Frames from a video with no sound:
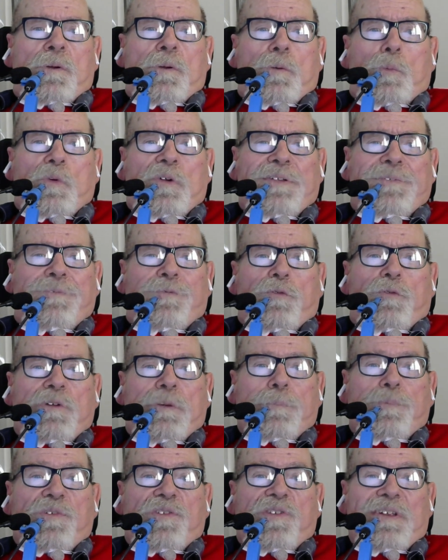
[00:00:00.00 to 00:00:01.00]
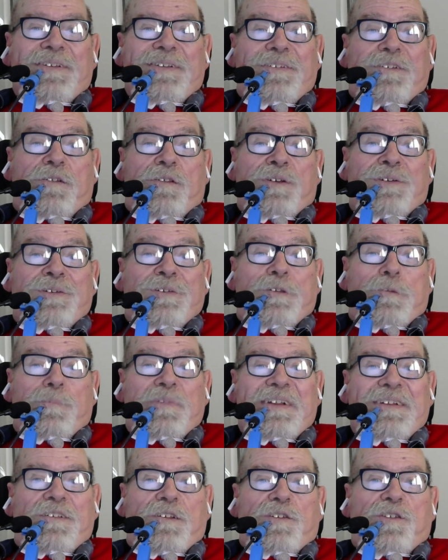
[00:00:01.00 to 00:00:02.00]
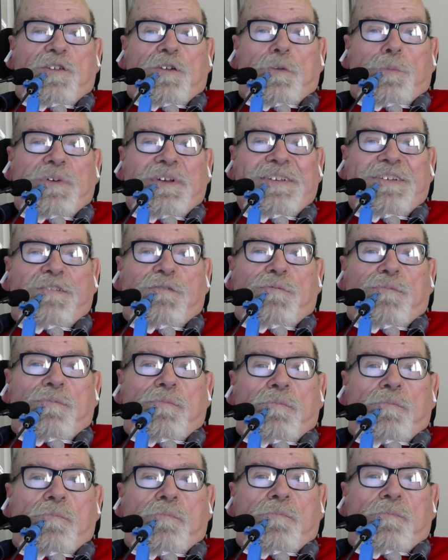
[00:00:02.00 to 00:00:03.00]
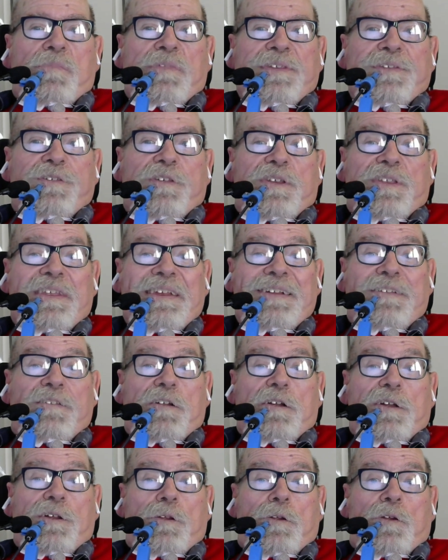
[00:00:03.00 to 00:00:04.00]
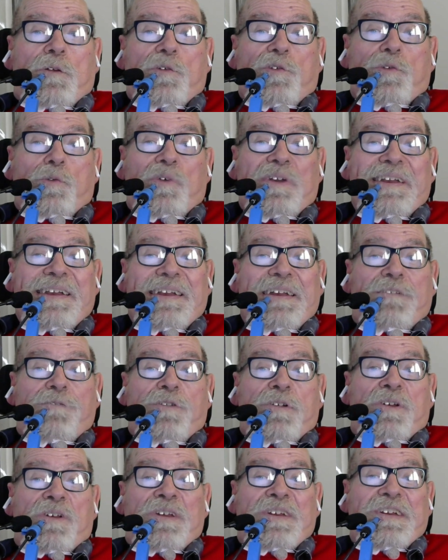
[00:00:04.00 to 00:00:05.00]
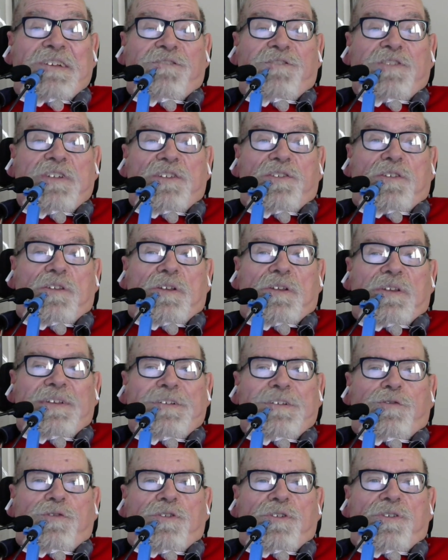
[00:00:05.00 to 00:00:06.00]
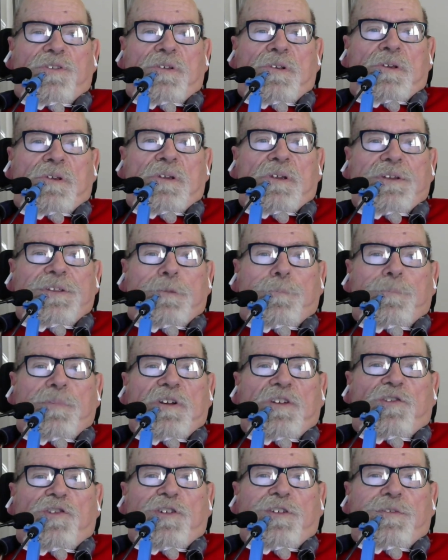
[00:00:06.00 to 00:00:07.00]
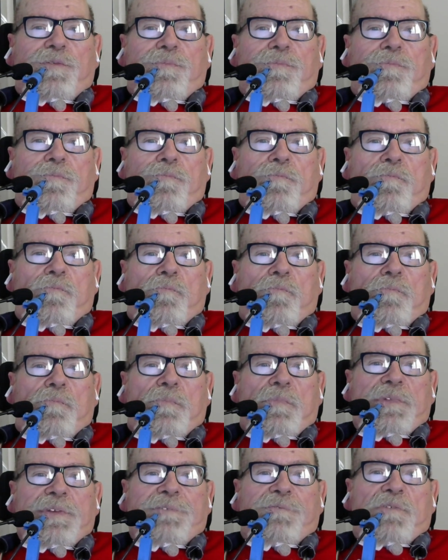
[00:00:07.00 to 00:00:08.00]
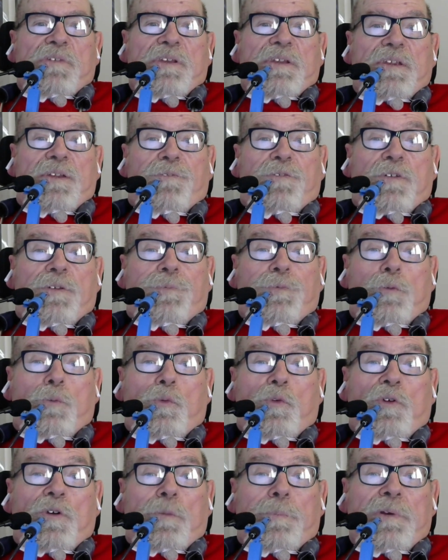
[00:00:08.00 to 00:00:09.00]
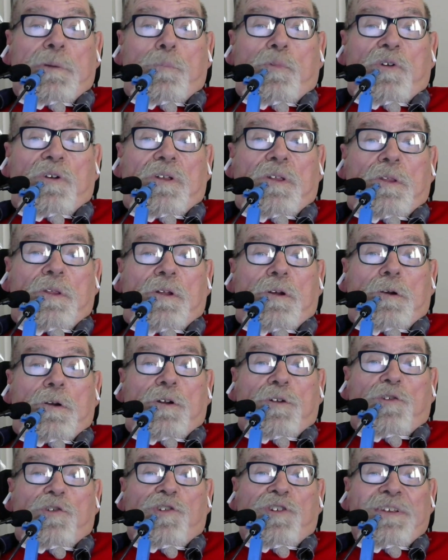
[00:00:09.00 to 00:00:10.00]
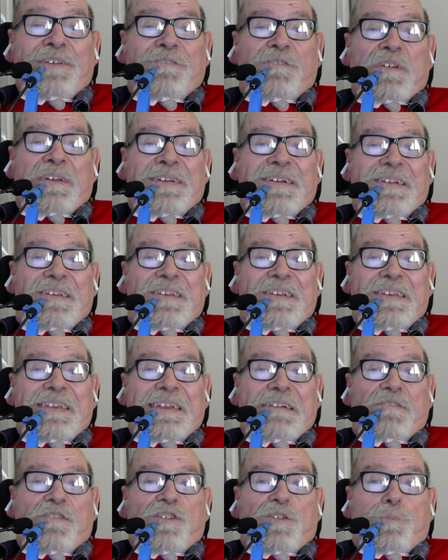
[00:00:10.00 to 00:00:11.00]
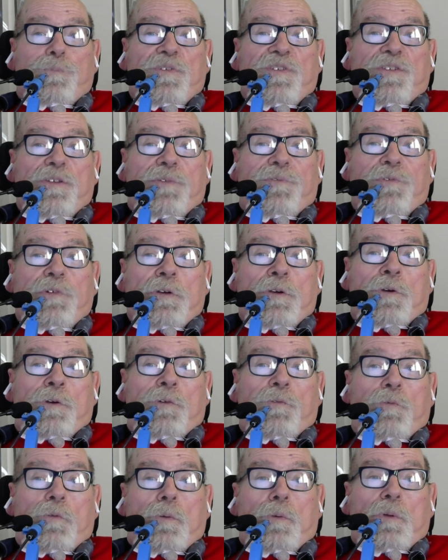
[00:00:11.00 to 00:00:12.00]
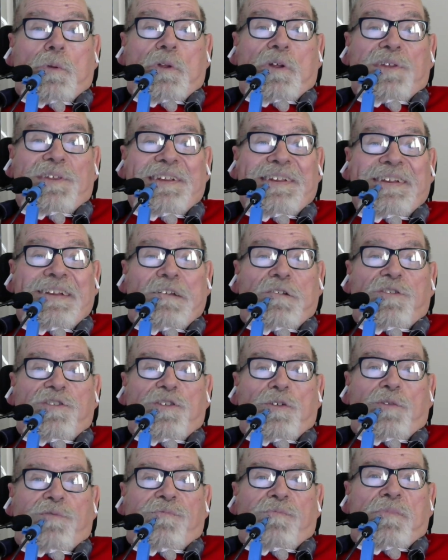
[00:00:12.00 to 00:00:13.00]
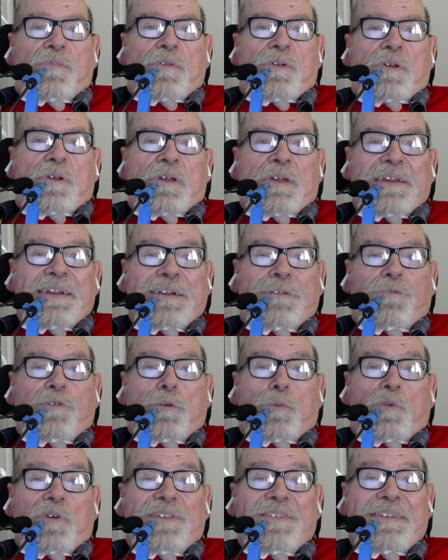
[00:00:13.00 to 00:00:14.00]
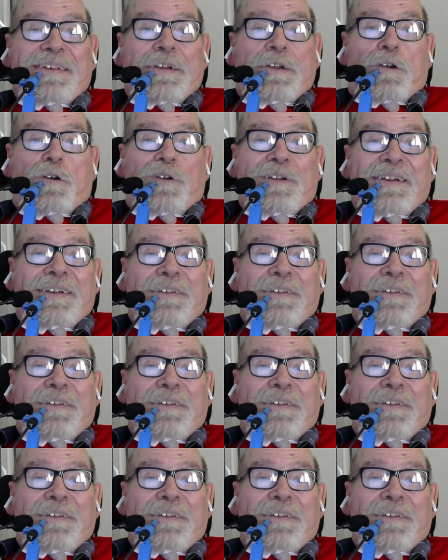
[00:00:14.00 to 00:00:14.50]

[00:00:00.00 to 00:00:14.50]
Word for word: Or what if you represented the maintenance committee? do they not also have a vested interest in the budget? Even if you were a member at large and didn't have a specific role on the council, everyone there